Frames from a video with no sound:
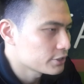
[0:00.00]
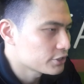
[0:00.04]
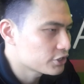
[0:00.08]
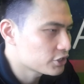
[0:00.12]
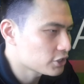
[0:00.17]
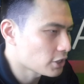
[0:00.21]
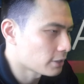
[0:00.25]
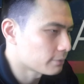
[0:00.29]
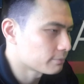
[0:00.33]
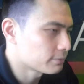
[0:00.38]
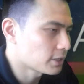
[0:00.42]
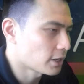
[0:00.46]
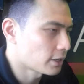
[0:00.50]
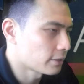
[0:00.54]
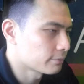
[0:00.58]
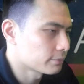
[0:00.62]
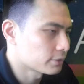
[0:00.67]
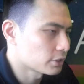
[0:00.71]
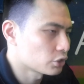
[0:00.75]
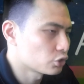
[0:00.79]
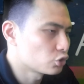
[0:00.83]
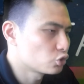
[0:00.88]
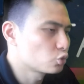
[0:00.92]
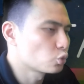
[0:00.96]
Sometimes
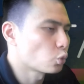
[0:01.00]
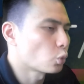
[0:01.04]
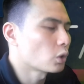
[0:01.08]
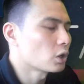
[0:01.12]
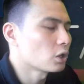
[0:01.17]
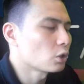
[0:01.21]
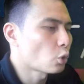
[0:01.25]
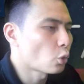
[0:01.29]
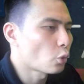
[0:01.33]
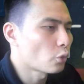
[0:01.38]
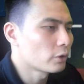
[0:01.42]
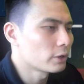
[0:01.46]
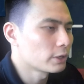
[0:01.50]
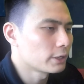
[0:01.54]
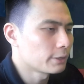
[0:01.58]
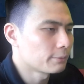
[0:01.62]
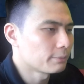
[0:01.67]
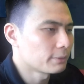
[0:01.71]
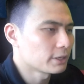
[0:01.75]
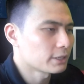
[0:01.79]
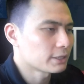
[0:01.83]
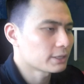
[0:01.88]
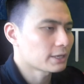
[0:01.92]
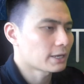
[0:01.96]
a dual
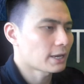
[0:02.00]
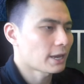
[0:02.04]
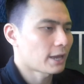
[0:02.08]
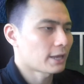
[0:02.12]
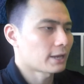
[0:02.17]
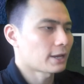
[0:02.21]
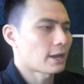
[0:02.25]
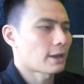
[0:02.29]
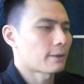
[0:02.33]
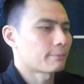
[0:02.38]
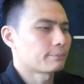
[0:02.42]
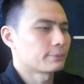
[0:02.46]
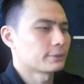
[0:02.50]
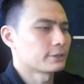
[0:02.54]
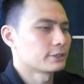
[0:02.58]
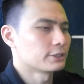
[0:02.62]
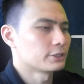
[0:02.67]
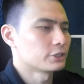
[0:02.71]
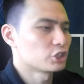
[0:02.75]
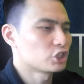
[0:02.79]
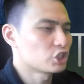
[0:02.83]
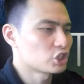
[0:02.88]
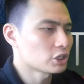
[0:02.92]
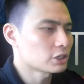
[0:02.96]
overlimit can
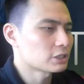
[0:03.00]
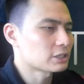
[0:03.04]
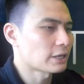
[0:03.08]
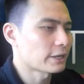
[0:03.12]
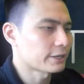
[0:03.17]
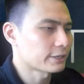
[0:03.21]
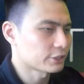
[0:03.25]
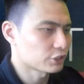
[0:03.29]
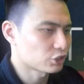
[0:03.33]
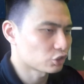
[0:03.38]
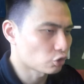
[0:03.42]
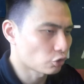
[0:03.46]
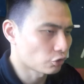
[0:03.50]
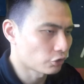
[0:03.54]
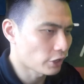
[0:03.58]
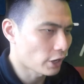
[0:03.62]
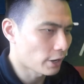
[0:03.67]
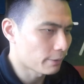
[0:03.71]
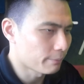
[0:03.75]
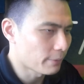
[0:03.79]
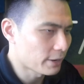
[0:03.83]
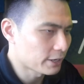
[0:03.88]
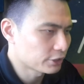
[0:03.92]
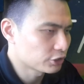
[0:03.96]
happen, just like the story
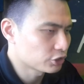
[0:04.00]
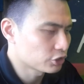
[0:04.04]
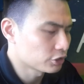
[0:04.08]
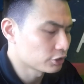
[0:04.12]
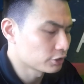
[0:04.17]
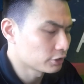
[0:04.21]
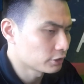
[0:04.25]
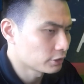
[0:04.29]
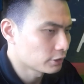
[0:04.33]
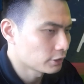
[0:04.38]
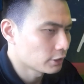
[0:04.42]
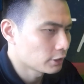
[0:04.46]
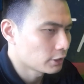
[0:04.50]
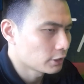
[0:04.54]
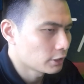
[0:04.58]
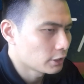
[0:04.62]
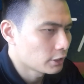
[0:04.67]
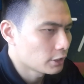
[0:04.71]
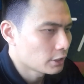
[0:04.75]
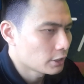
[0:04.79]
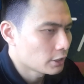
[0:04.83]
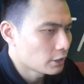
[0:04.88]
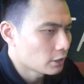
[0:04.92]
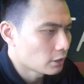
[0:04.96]
I mentioned,
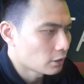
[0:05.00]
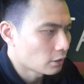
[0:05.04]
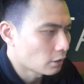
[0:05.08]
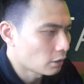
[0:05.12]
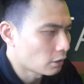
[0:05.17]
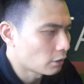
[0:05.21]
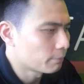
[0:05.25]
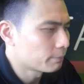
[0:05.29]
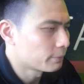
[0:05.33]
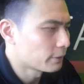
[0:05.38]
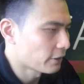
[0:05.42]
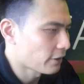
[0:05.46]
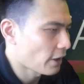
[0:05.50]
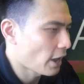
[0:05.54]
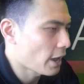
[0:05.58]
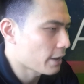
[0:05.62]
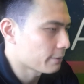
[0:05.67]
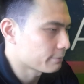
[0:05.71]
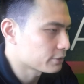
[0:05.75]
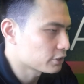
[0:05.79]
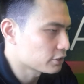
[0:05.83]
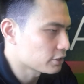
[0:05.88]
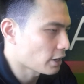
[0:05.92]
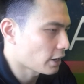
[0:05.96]
or
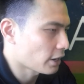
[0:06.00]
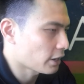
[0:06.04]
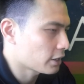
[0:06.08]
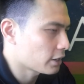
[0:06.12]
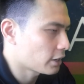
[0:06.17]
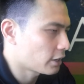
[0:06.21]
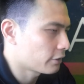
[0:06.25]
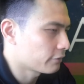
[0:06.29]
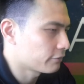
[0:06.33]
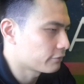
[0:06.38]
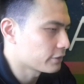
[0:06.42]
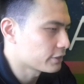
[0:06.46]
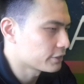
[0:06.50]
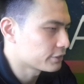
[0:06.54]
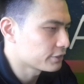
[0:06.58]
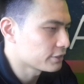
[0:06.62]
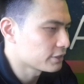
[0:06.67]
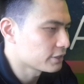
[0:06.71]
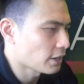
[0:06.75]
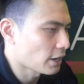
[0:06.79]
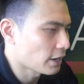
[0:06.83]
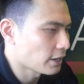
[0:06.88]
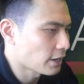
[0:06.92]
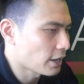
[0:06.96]
perhaps the aircraft is
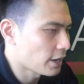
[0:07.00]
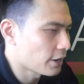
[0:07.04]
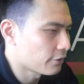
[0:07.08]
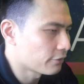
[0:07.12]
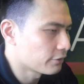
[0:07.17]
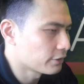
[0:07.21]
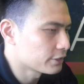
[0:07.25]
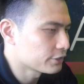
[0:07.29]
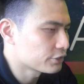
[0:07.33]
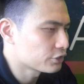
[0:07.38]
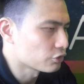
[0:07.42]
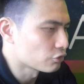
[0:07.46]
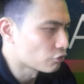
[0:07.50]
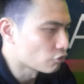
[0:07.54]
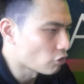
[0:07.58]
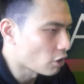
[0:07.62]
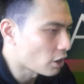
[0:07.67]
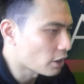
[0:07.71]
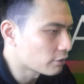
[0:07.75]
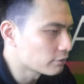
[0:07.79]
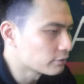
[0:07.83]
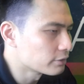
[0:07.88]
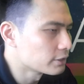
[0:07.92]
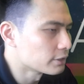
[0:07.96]
in an area
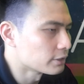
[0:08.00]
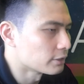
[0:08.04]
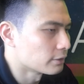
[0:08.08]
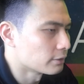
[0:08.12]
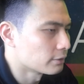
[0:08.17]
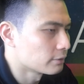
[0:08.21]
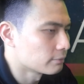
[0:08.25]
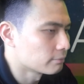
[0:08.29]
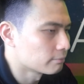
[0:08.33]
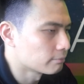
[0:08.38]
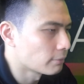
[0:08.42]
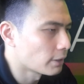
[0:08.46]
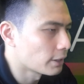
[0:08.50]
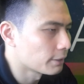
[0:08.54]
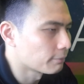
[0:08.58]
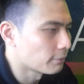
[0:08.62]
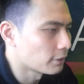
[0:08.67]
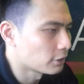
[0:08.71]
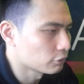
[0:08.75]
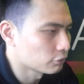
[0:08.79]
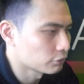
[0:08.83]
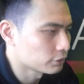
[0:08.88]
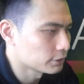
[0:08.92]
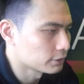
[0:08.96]
surrounded by
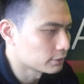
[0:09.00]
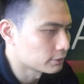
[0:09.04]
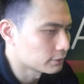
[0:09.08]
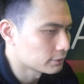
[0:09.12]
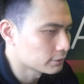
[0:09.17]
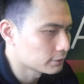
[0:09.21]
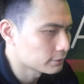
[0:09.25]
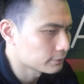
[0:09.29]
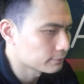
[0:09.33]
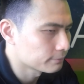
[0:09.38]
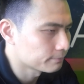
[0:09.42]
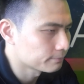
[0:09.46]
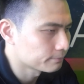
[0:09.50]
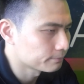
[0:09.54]
mountains.